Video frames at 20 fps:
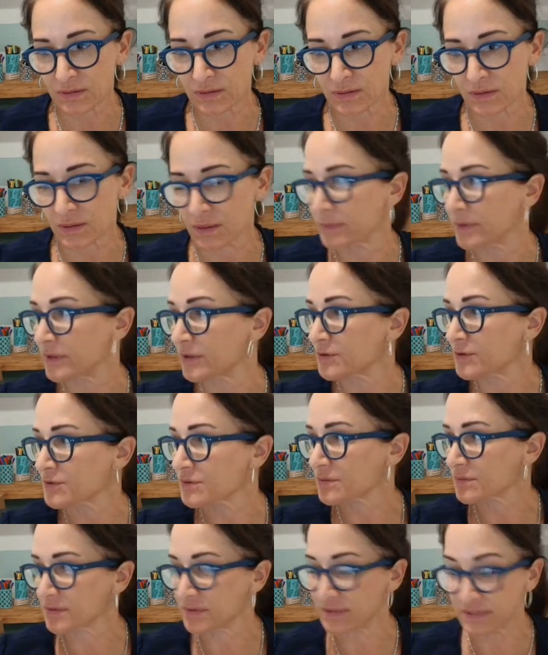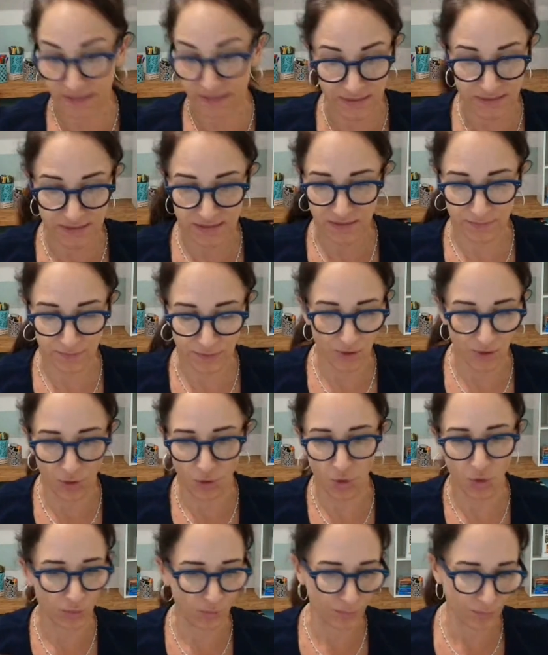I mean, there's DISC, I mean, a
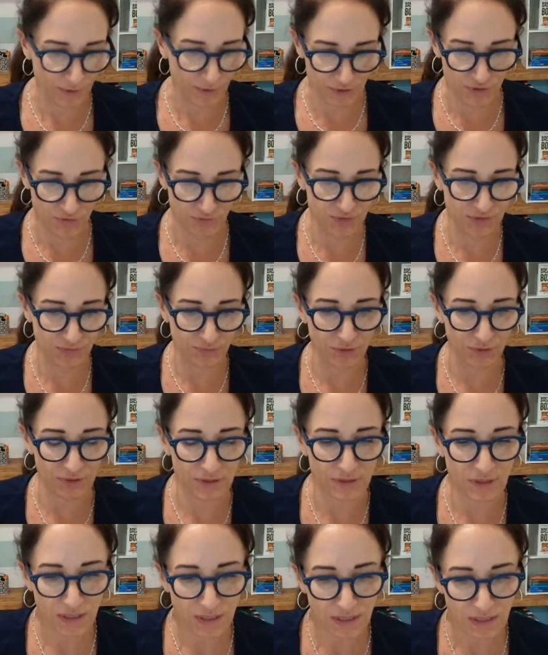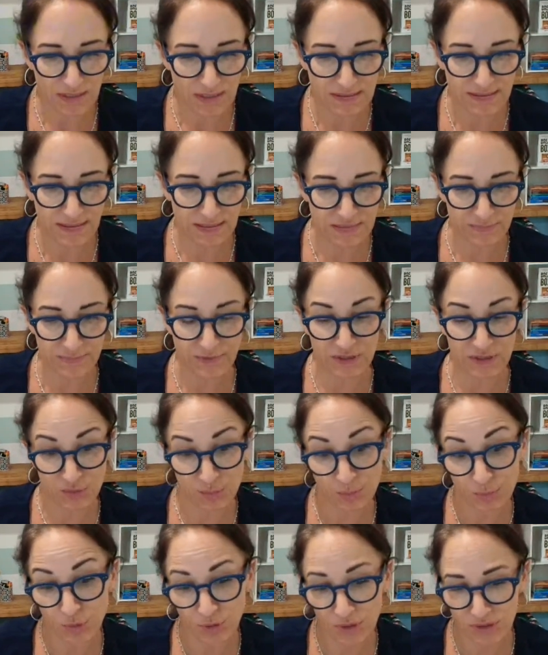whole bunch of different assessments.
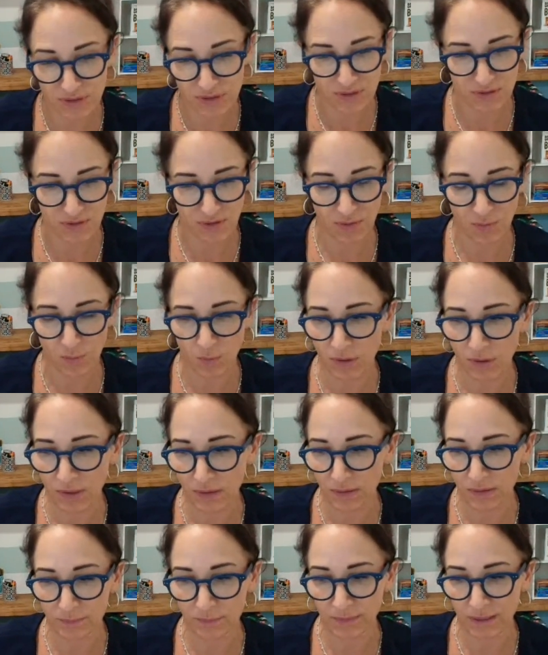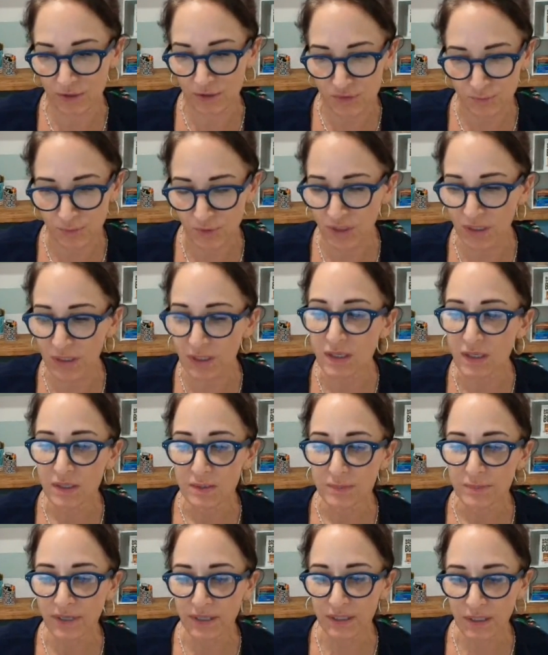Print is a good one, Myers-Briggs,
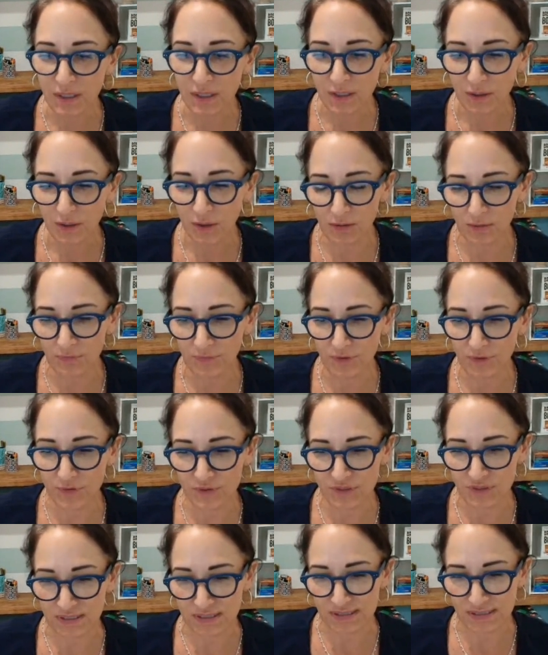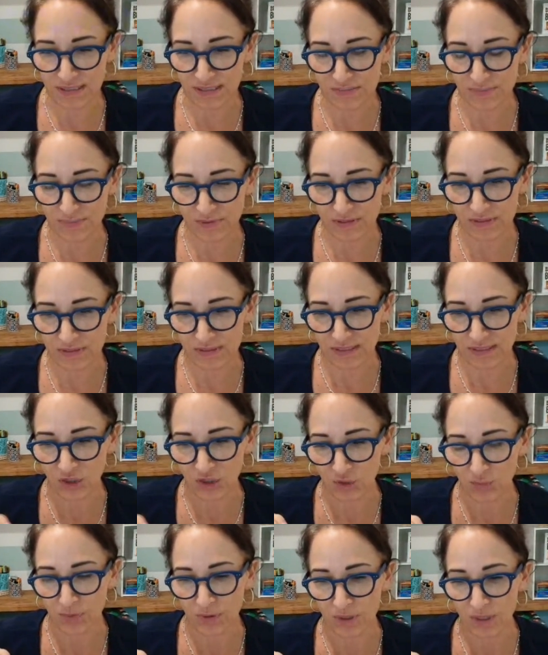but all of those assessments to
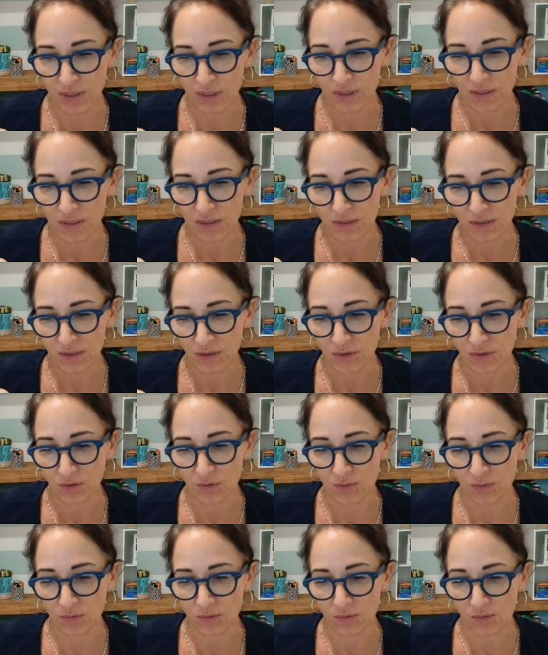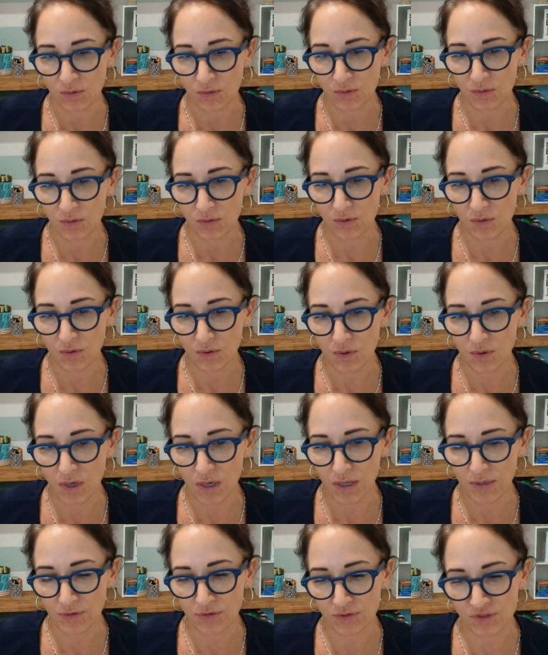help you
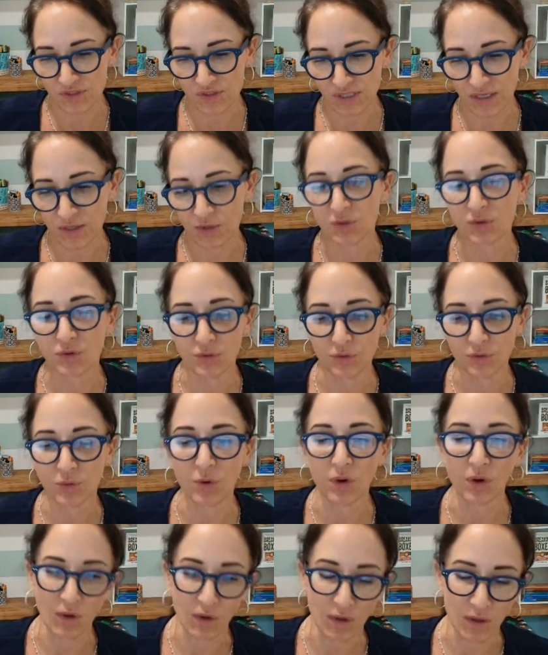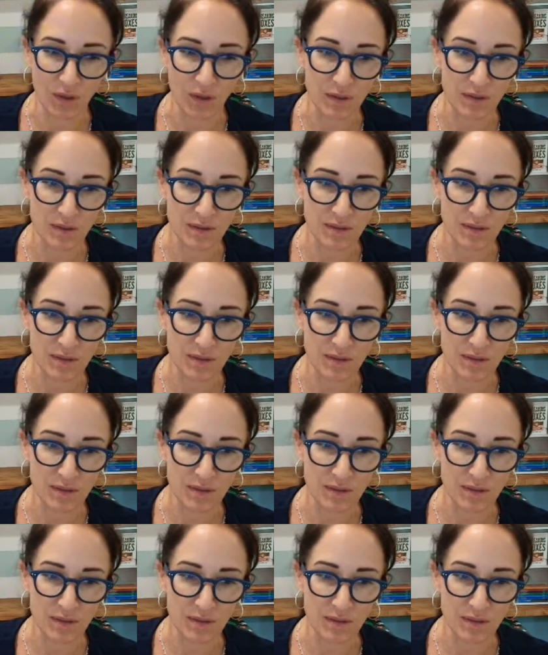understand who you are,